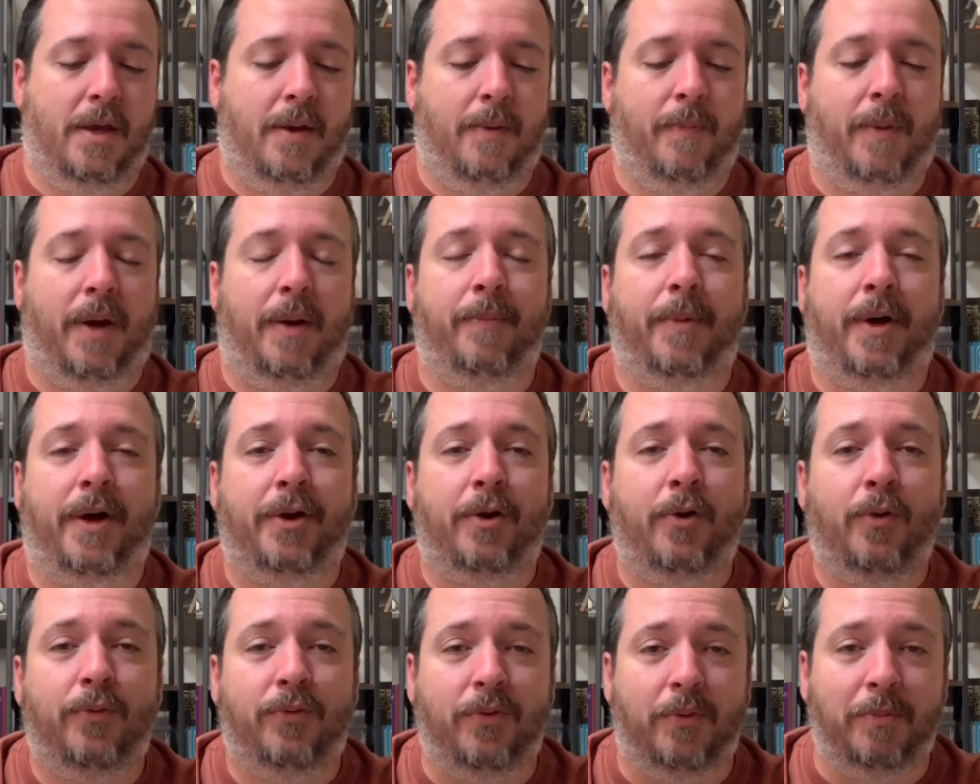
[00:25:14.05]
my
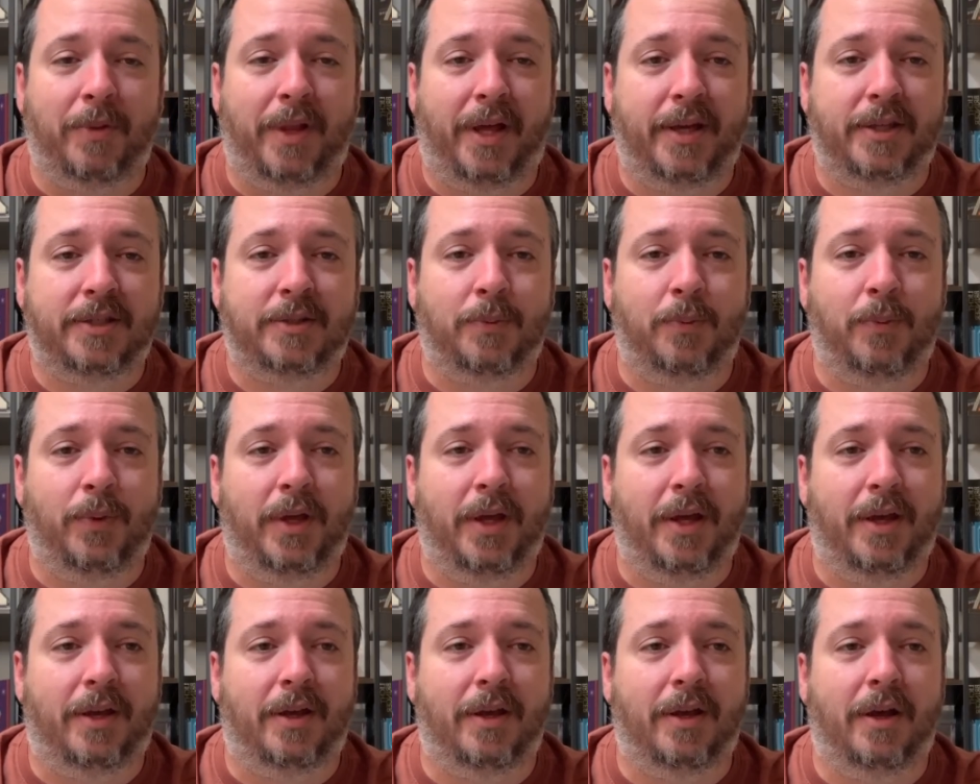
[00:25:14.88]
motto from last
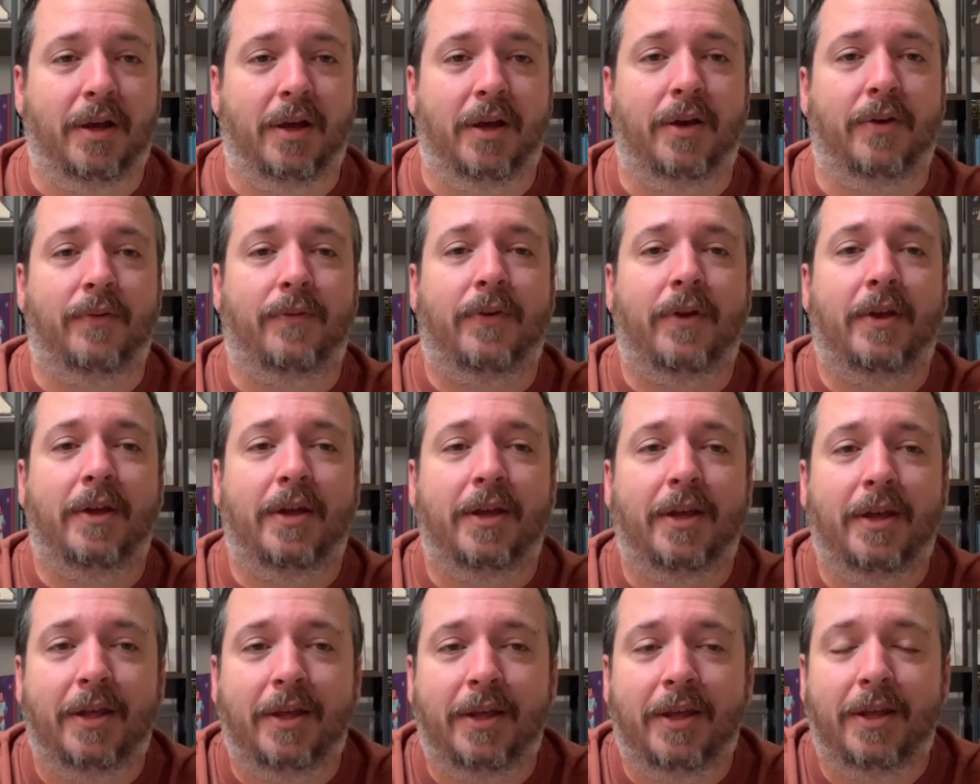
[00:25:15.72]
week of
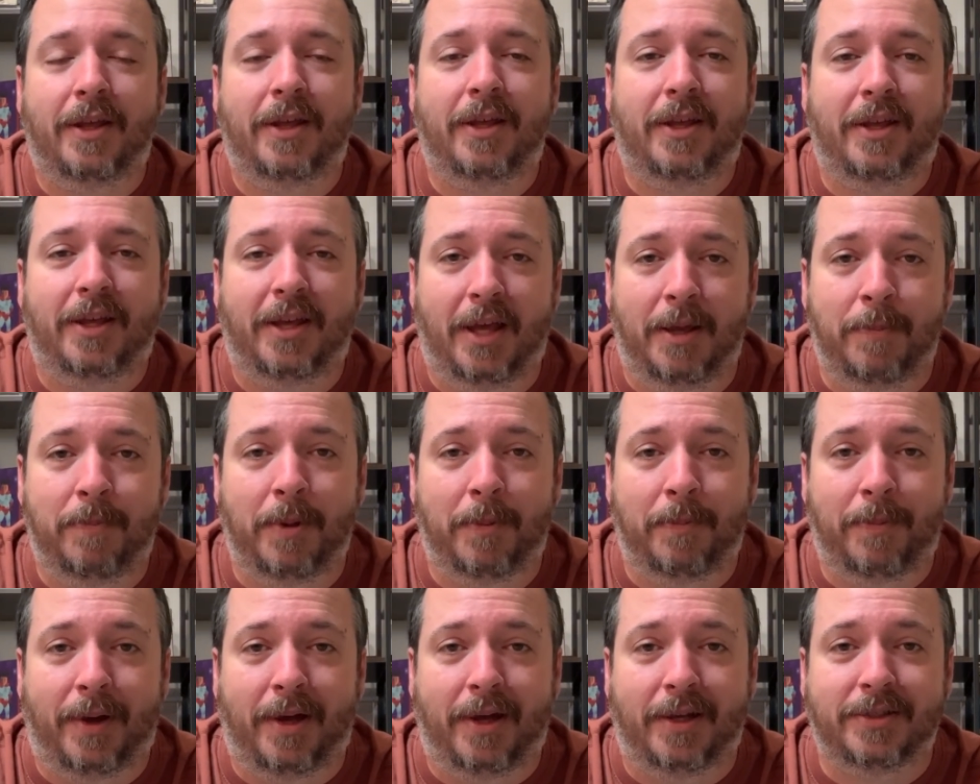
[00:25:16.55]
keep
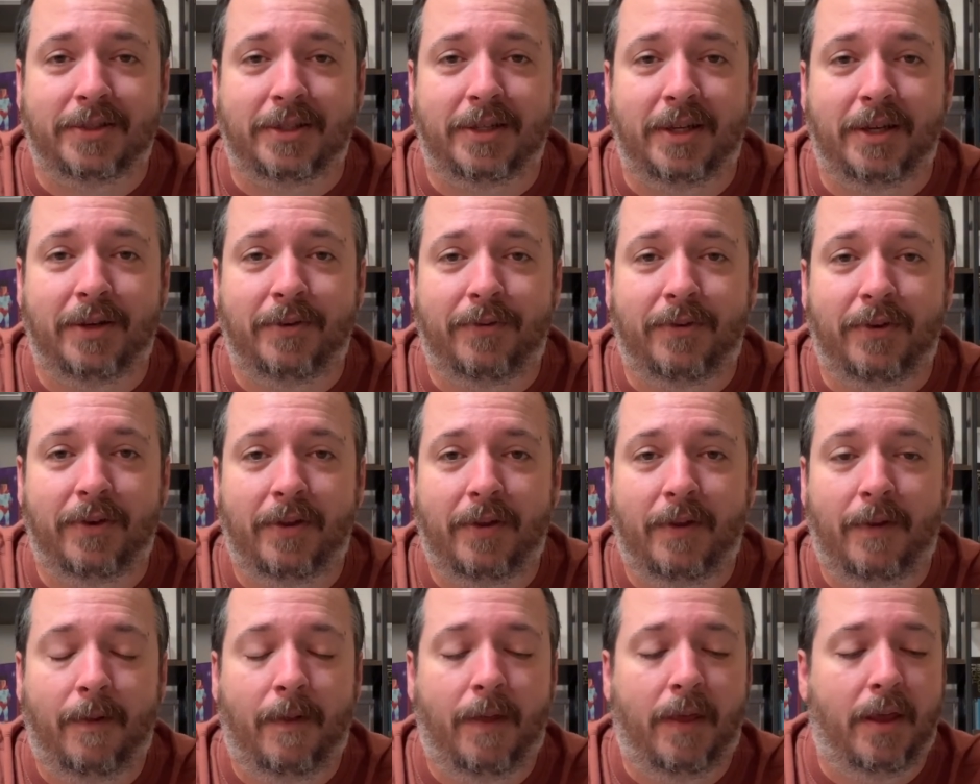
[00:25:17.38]
it positive,
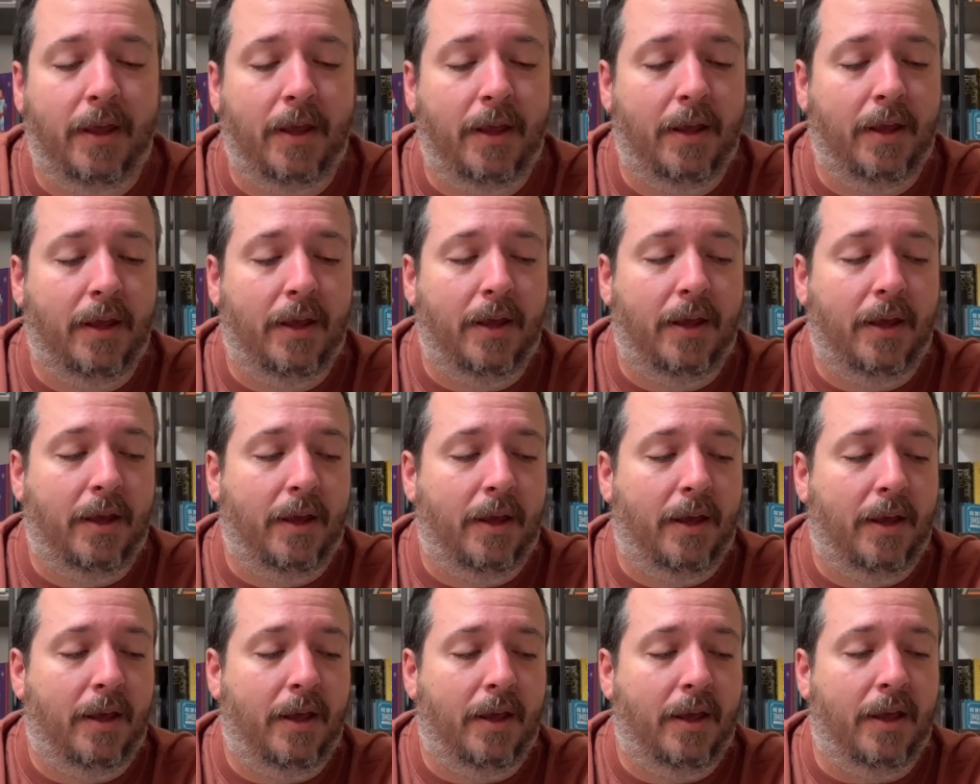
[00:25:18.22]

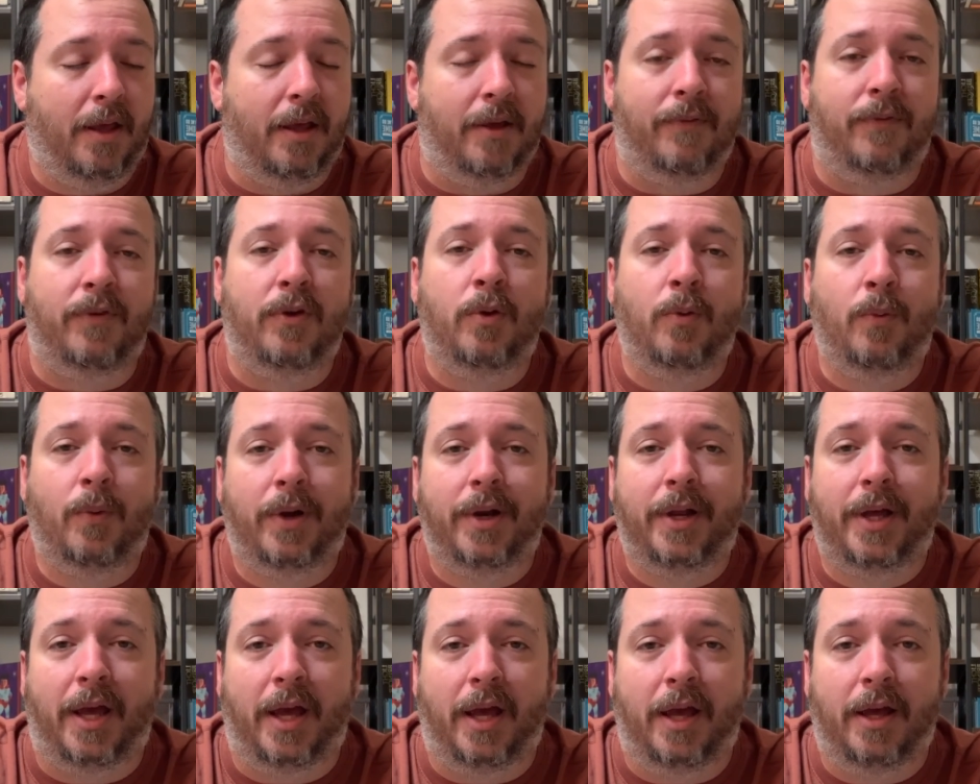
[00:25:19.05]
if you want
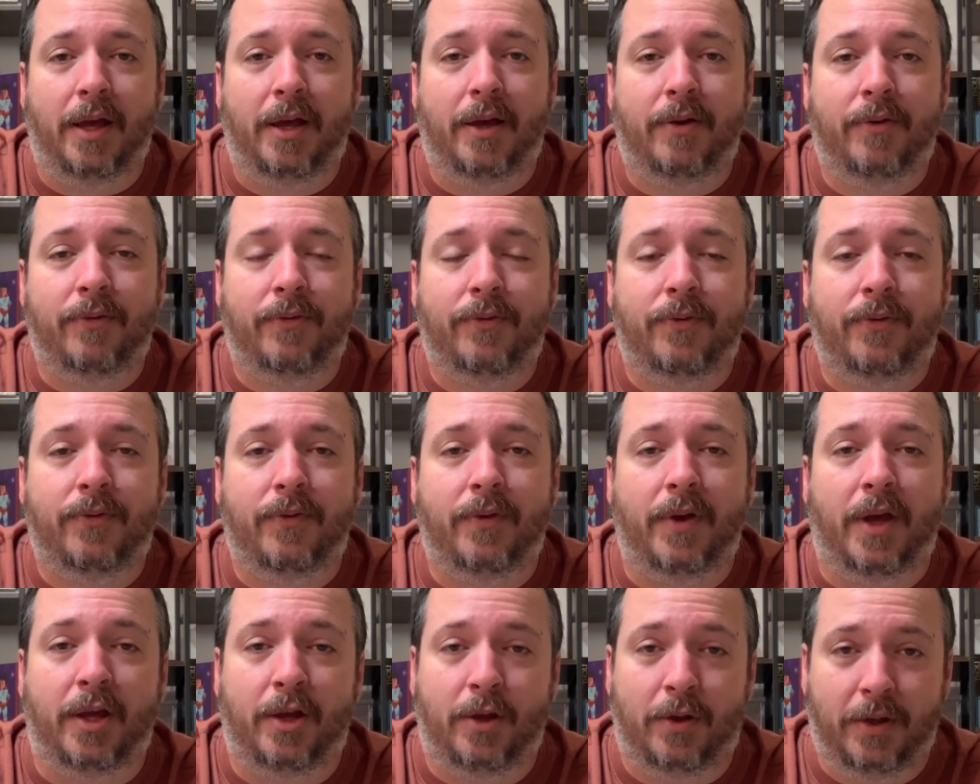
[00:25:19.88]
to have
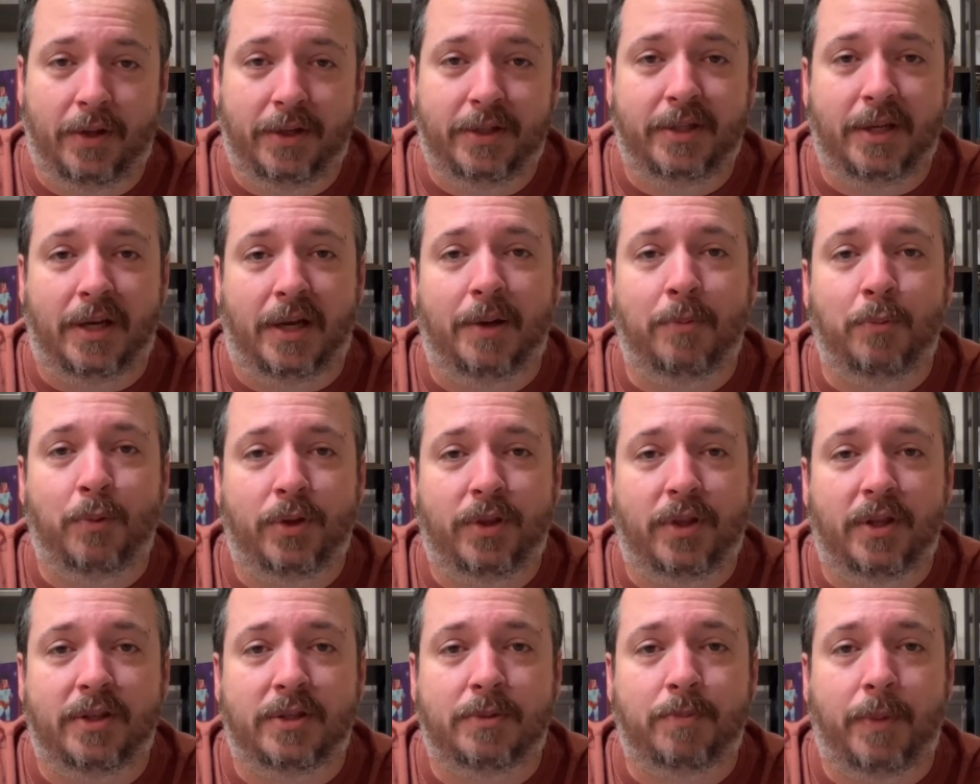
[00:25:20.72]
a good time
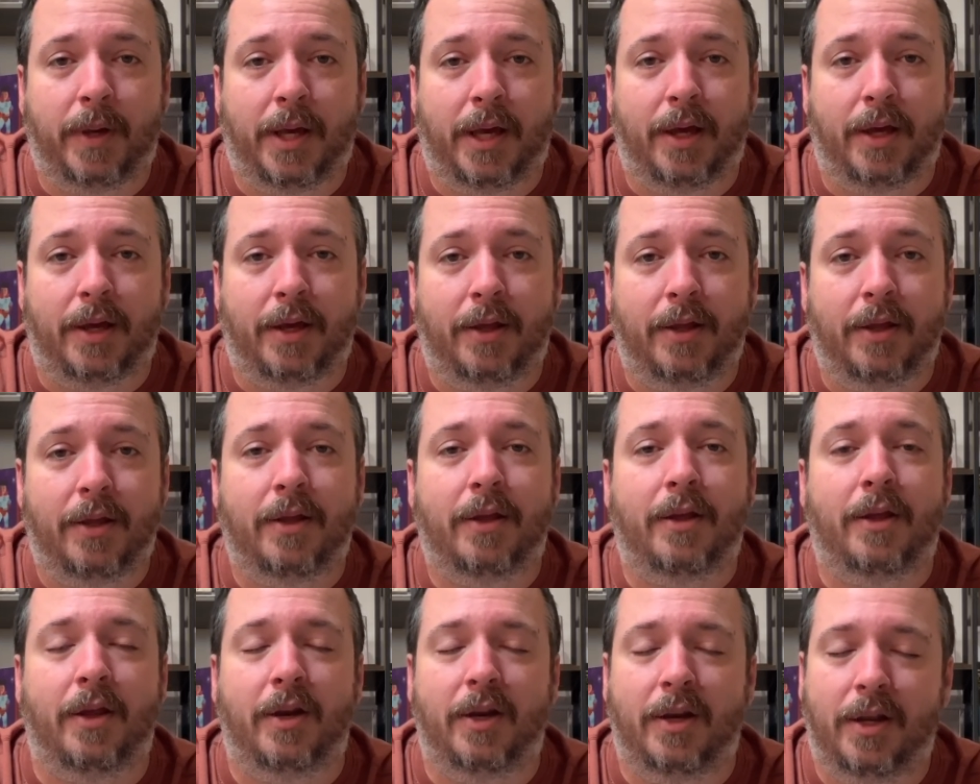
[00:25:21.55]
with this bag,
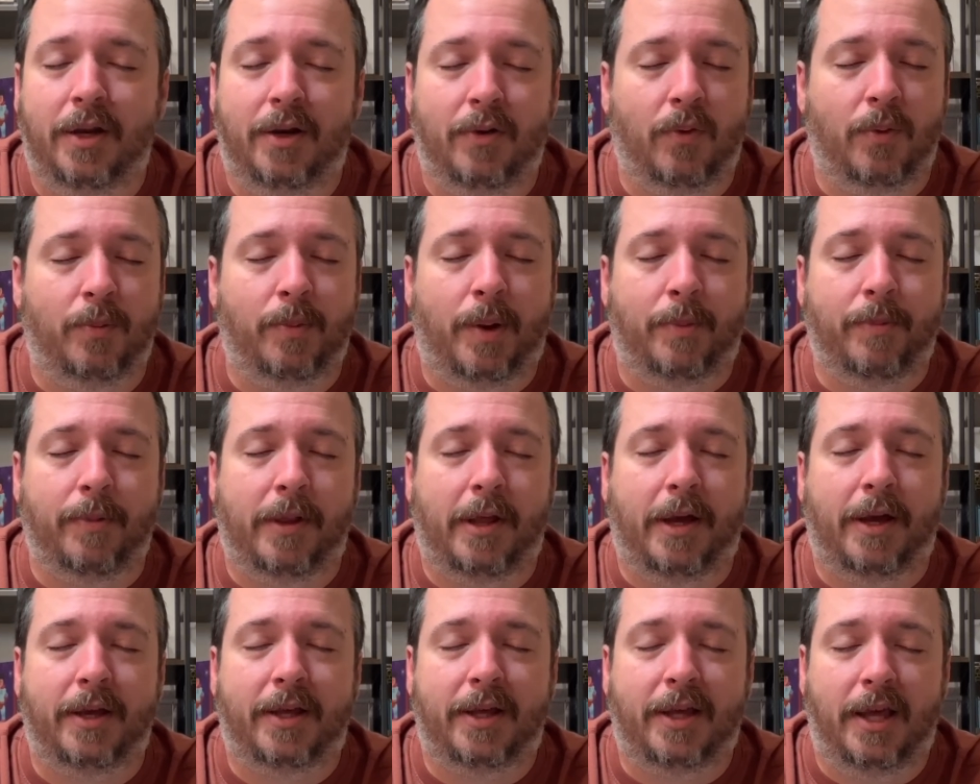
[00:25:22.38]
you need to remember
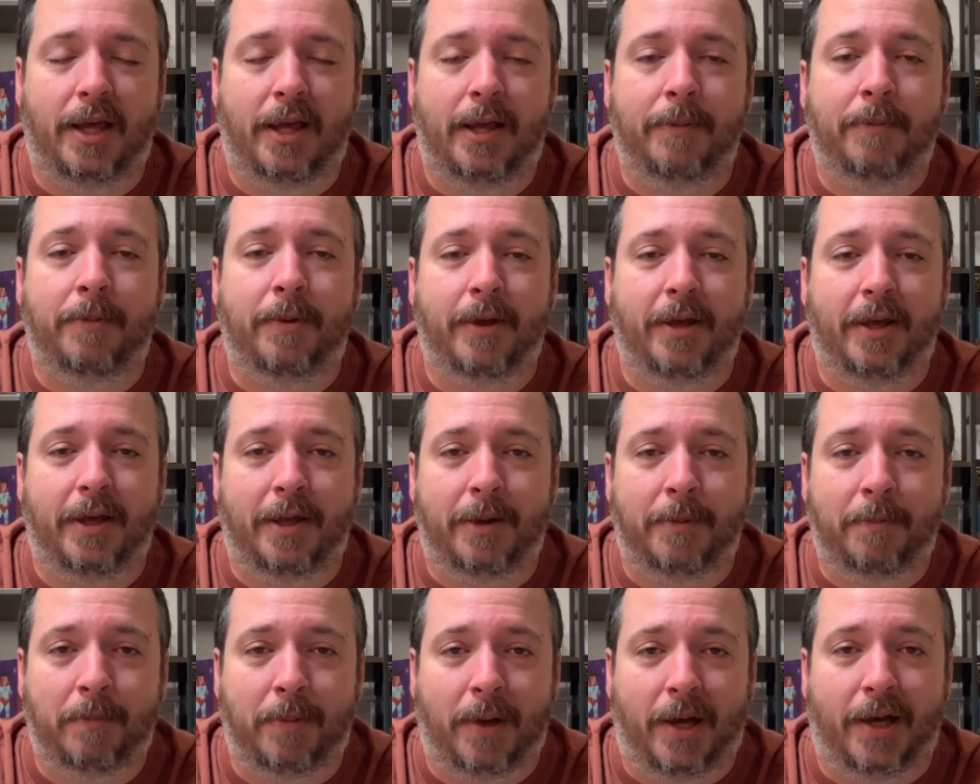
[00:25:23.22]
that. Keep
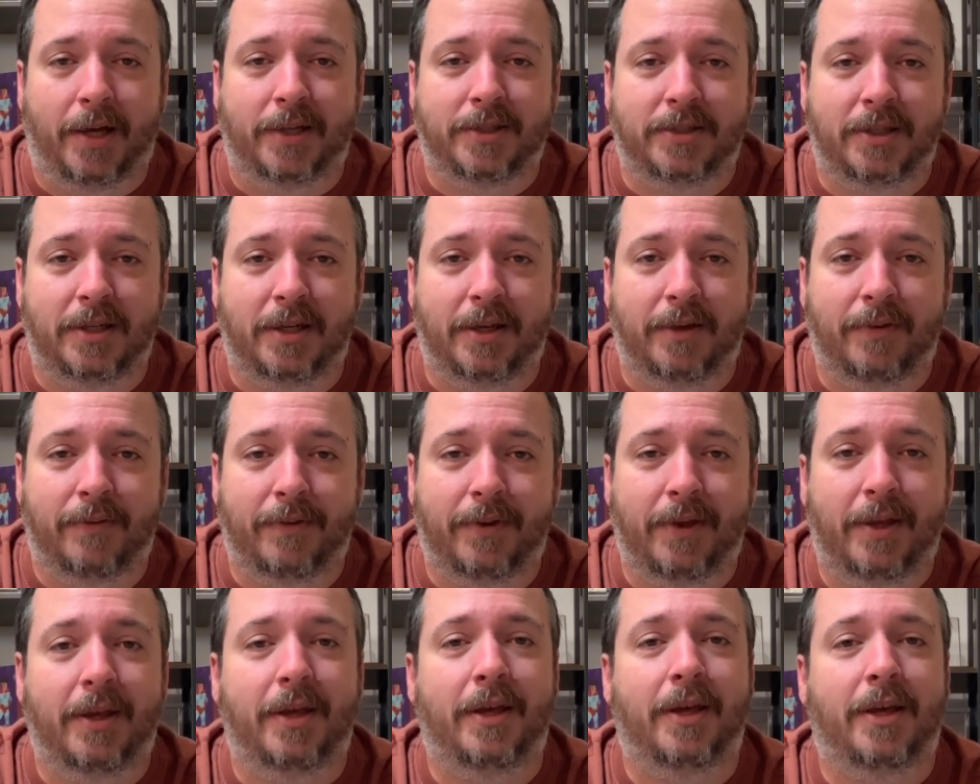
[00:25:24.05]
it
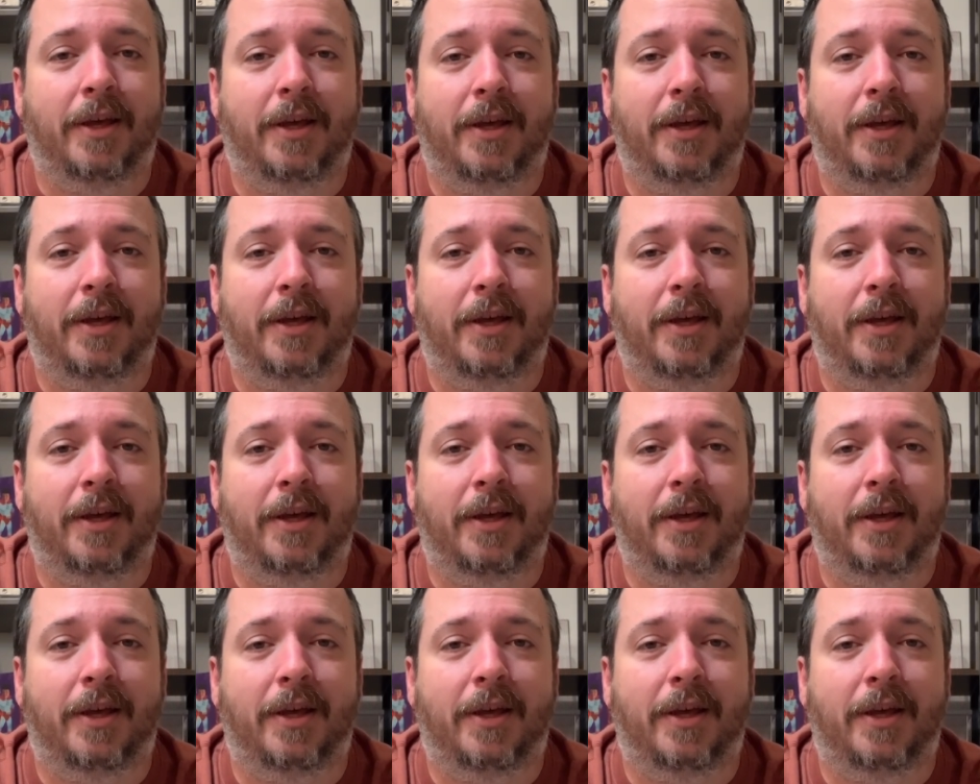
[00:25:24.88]
positive.